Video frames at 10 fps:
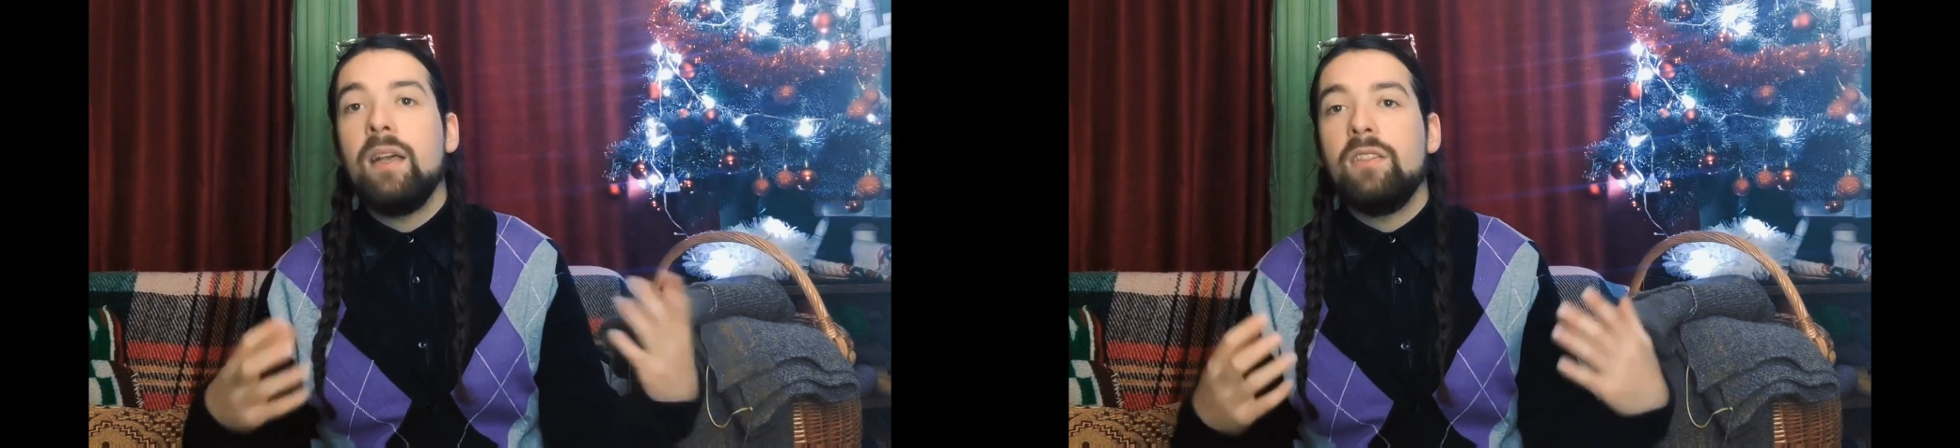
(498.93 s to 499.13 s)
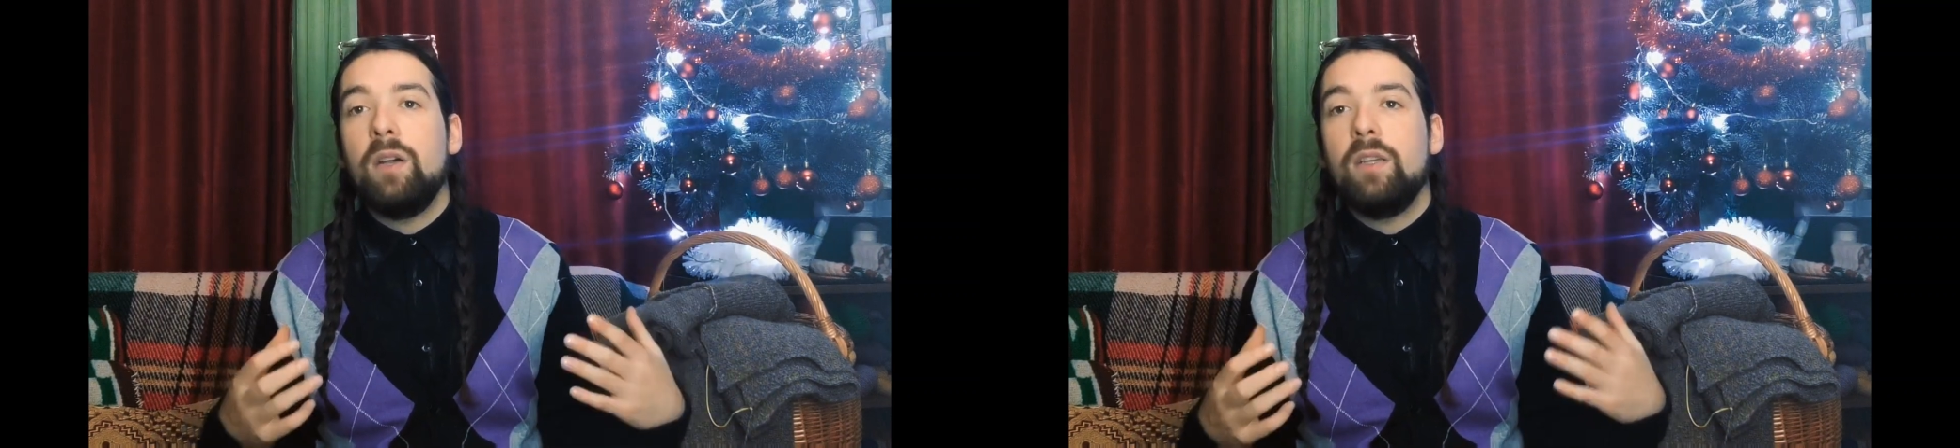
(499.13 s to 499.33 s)

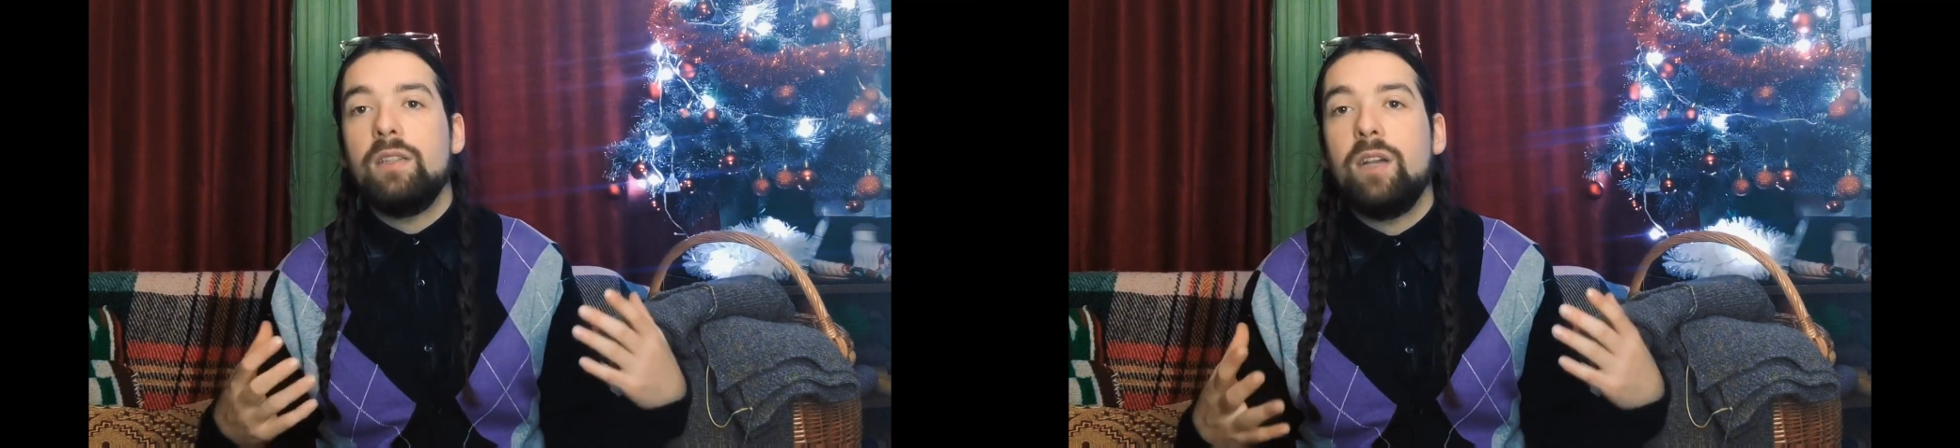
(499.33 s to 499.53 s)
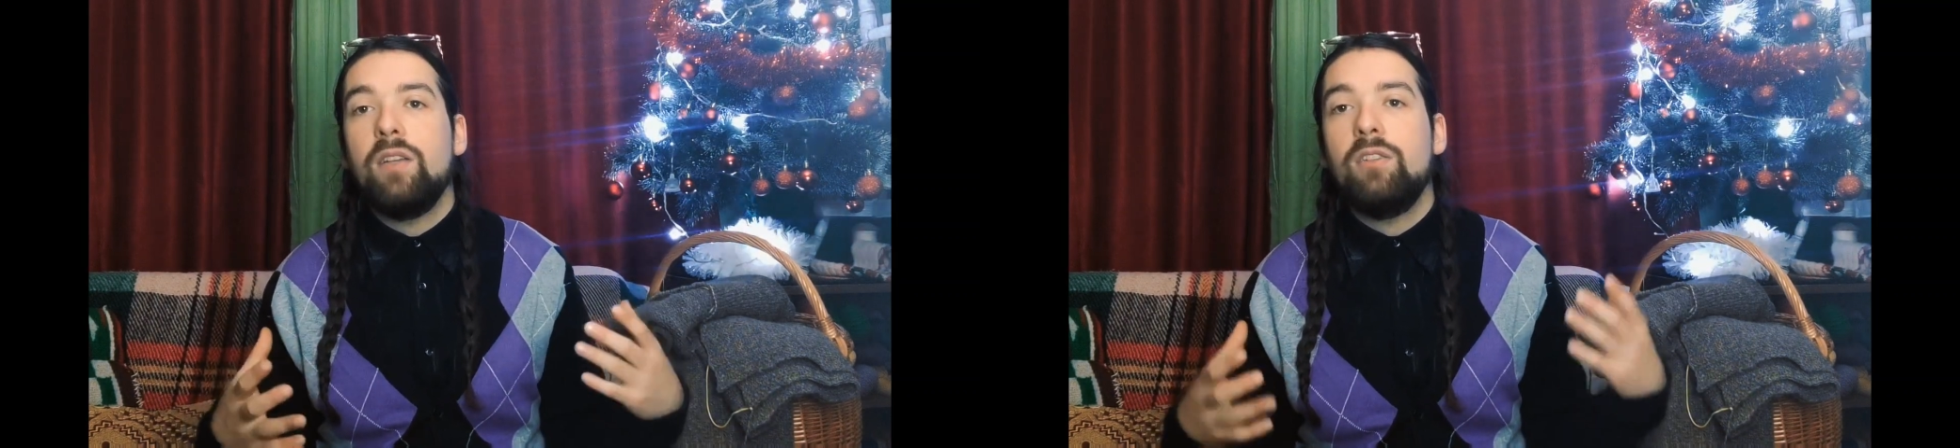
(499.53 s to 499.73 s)
So
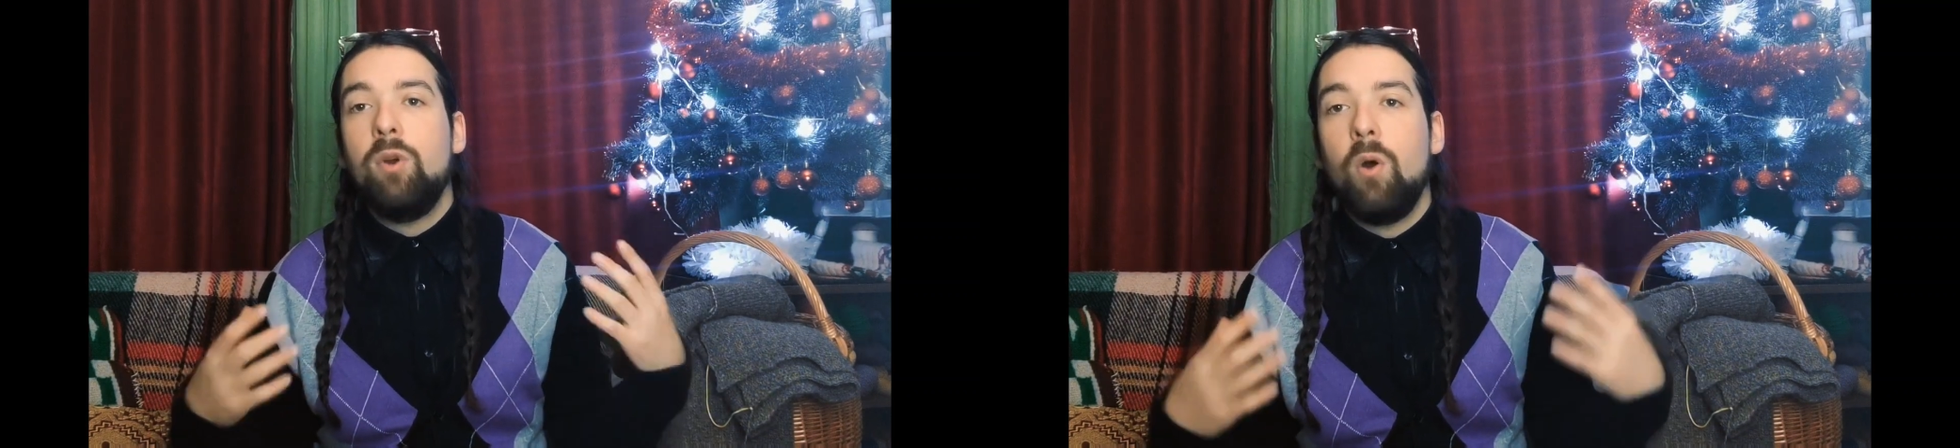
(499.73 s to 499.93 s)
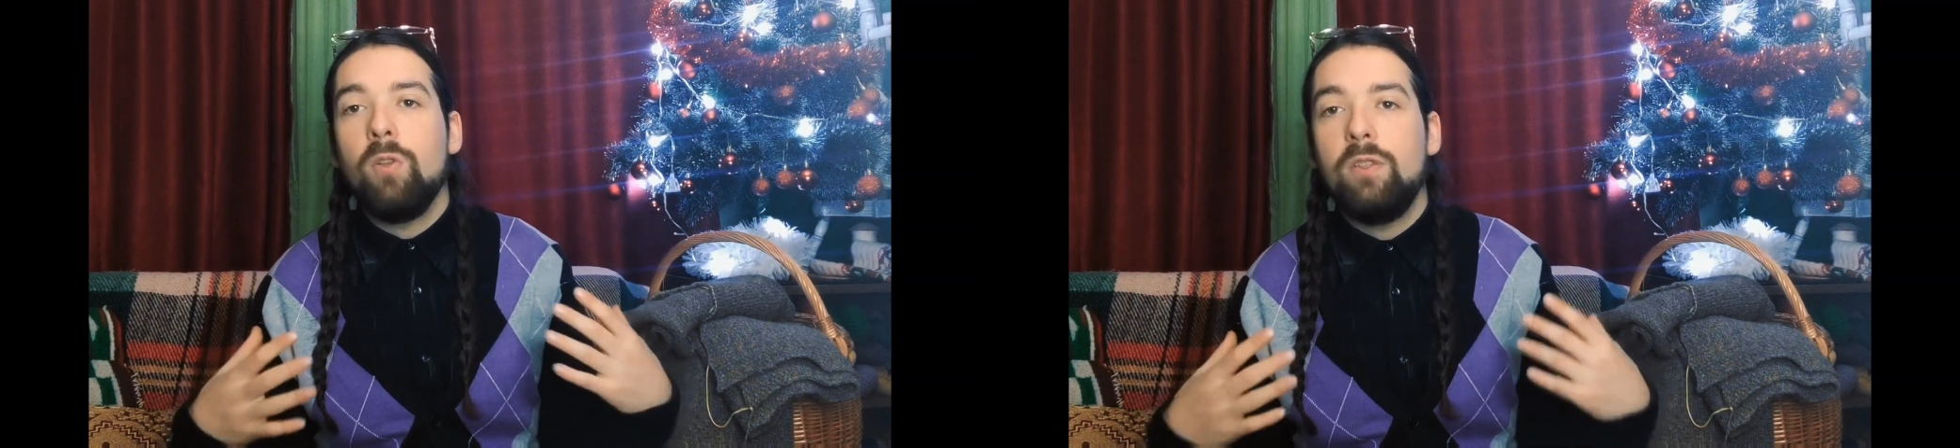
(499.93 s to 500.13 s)
it's going to
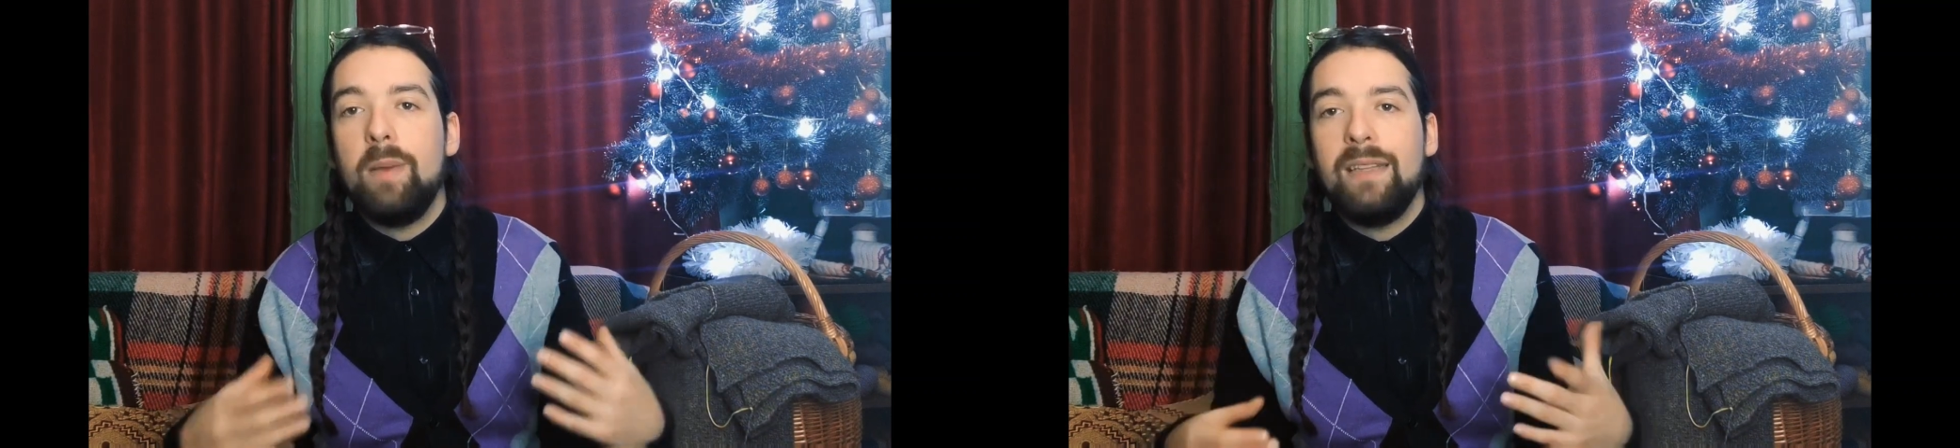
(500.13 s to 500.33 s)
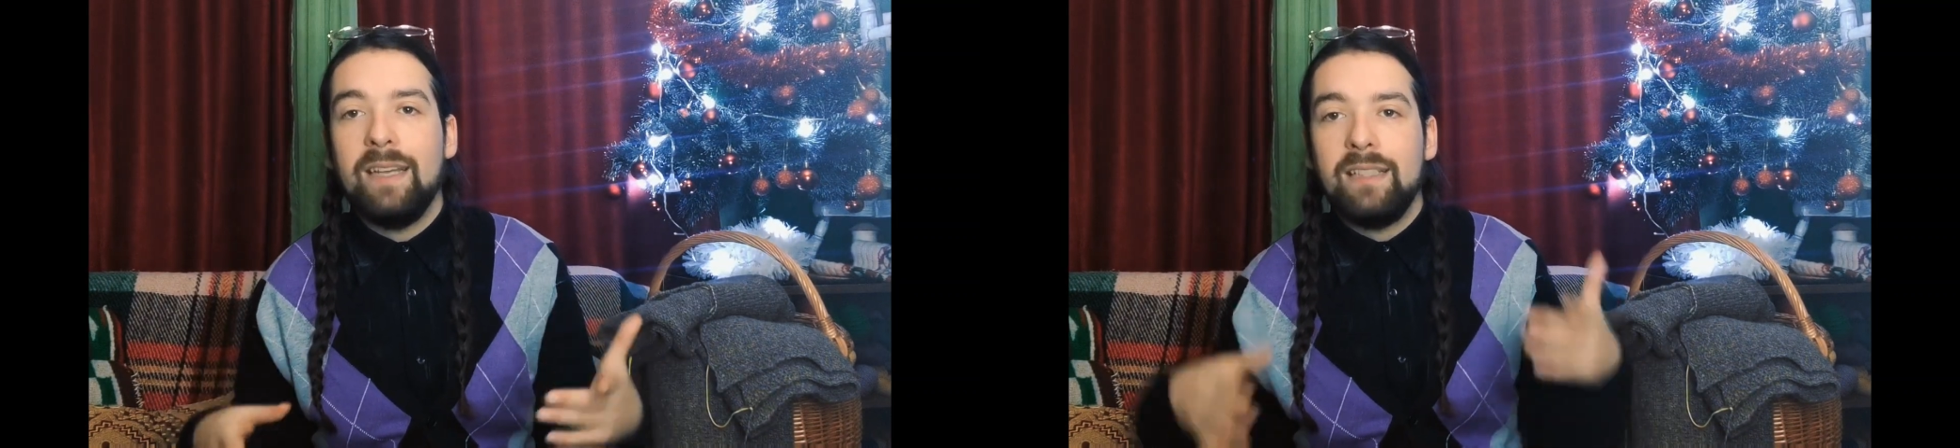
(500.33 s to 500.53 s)
hold better,